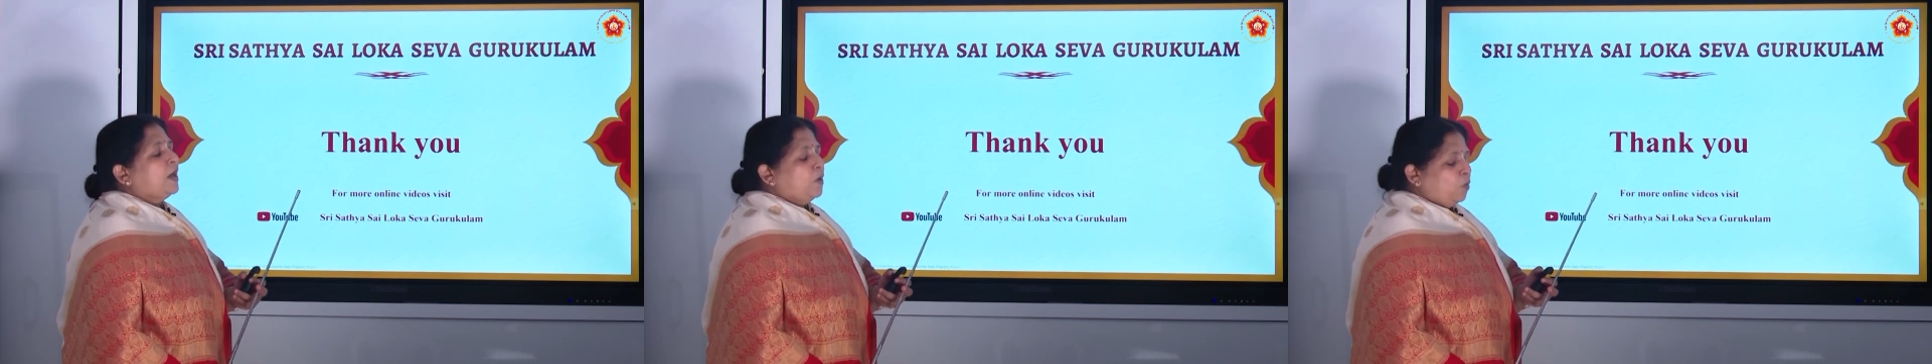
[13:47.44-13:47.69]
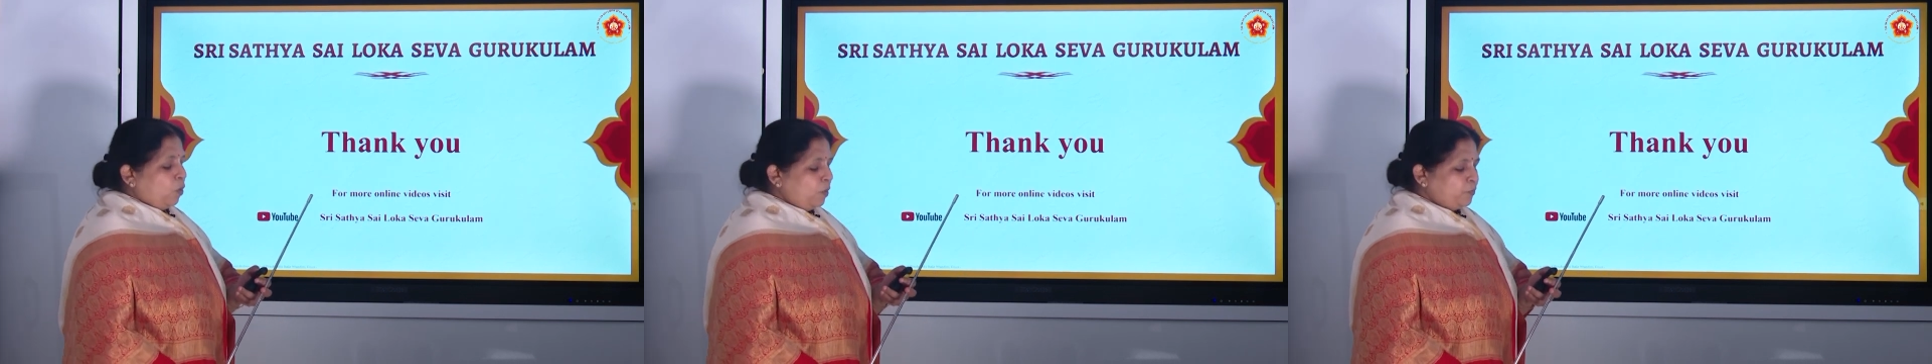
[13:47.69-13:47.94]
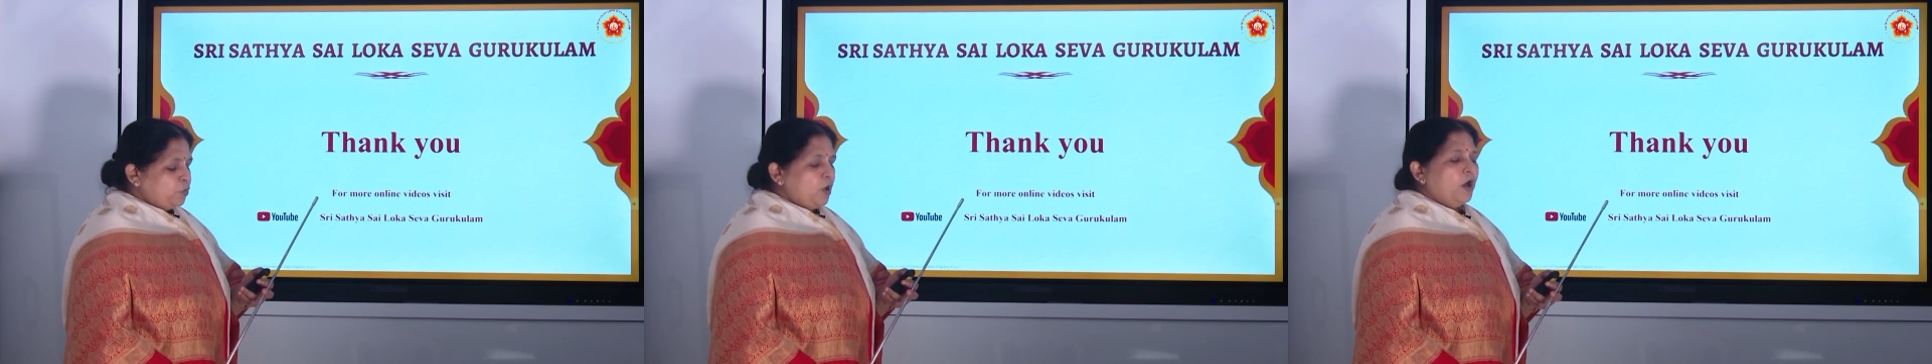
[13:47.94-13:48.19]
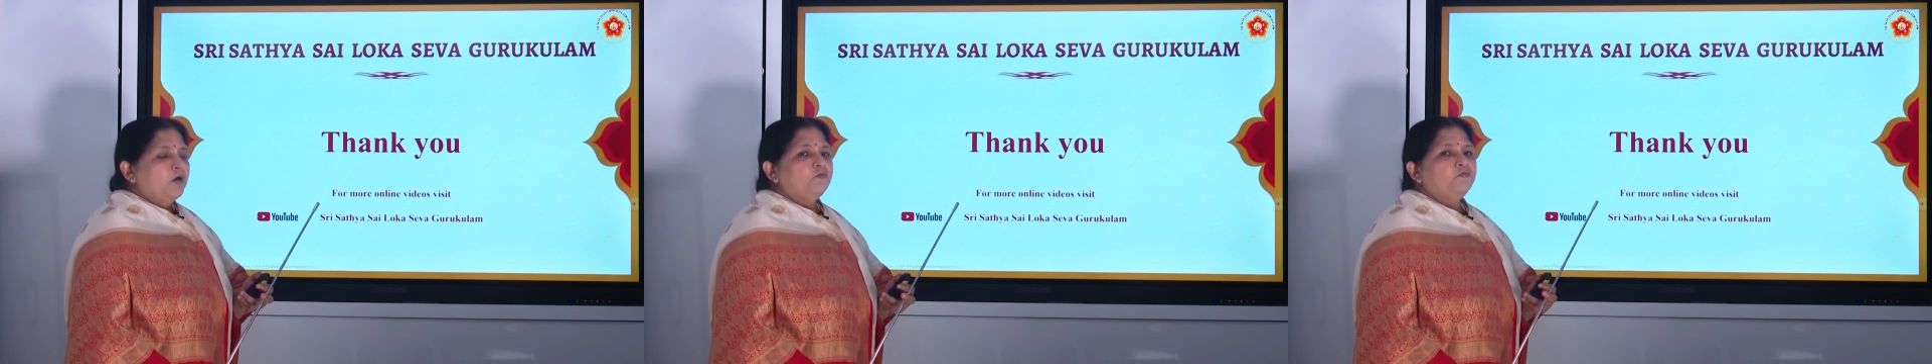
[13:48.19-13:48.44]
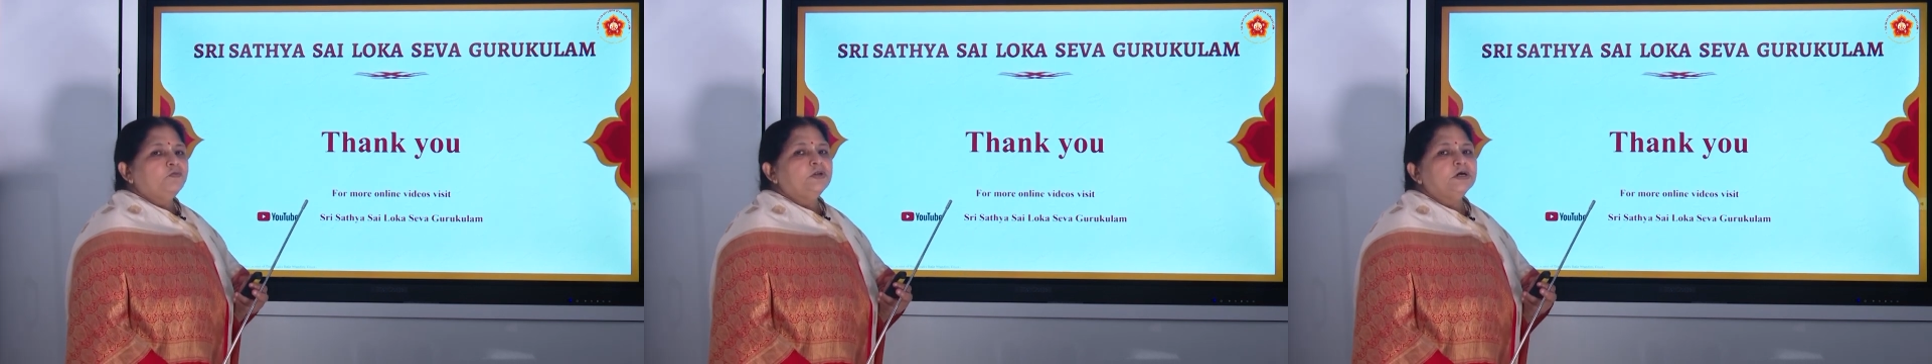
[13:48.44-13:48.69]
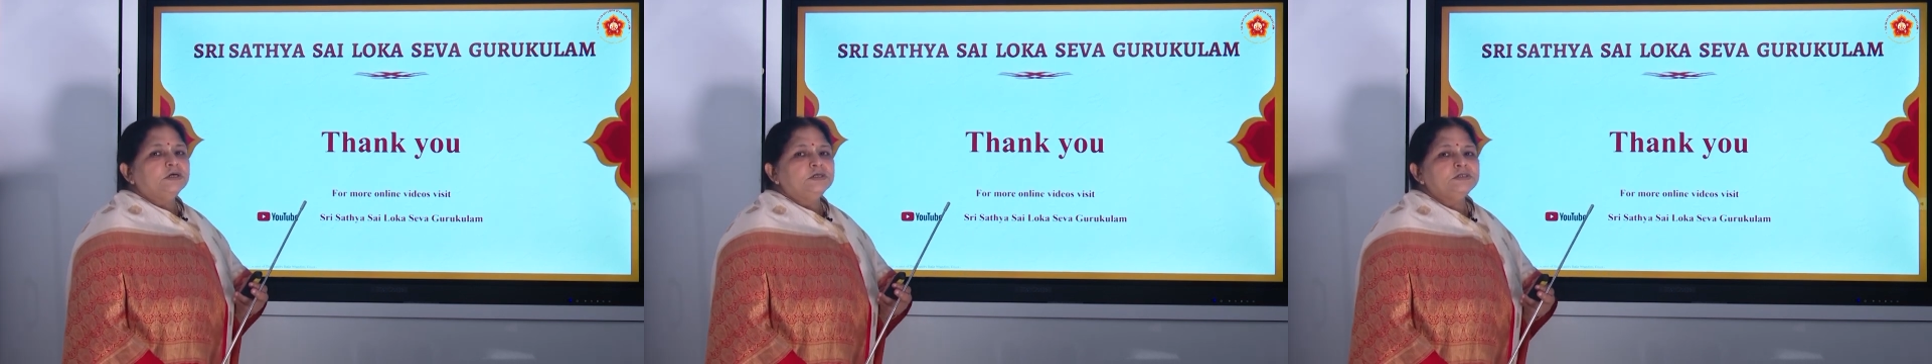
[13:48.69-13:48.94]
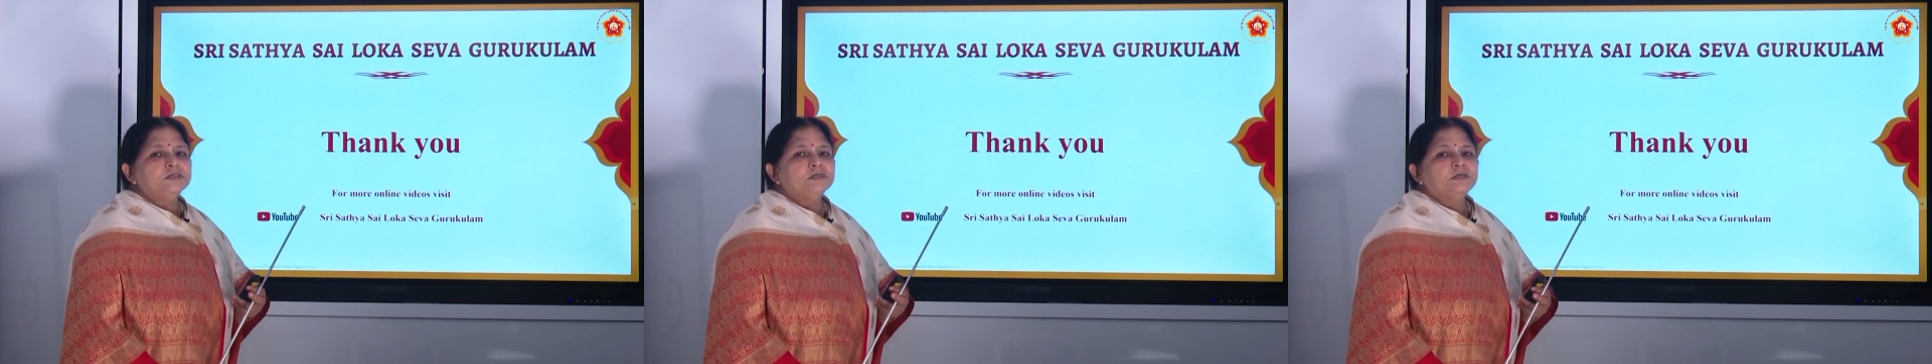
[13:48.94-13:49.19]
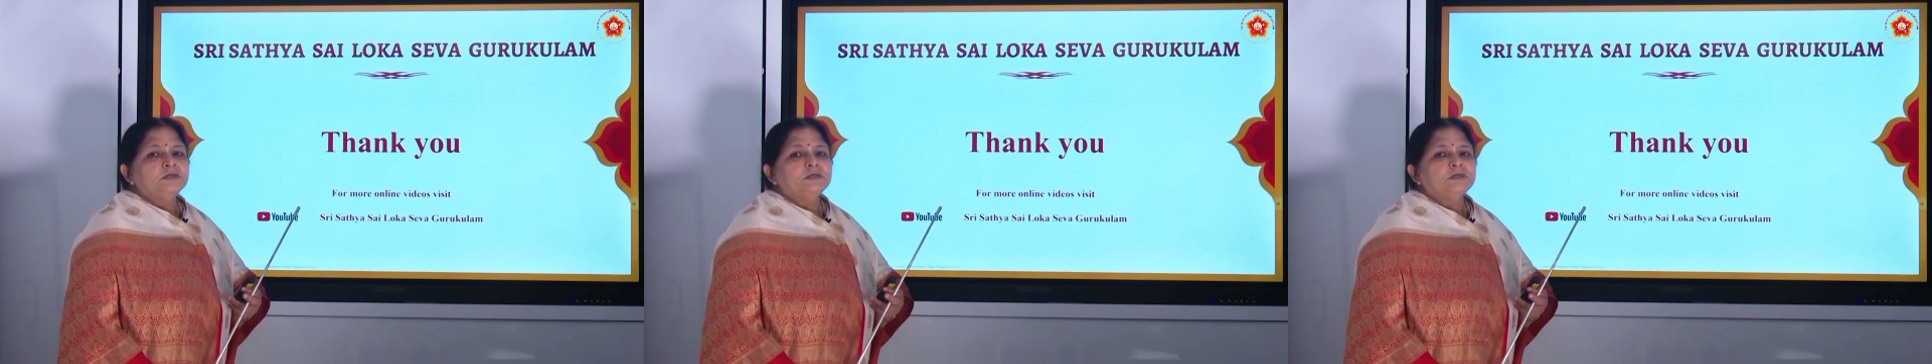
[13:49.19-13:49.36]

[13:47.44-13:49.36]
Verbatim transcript: I hope you have learnt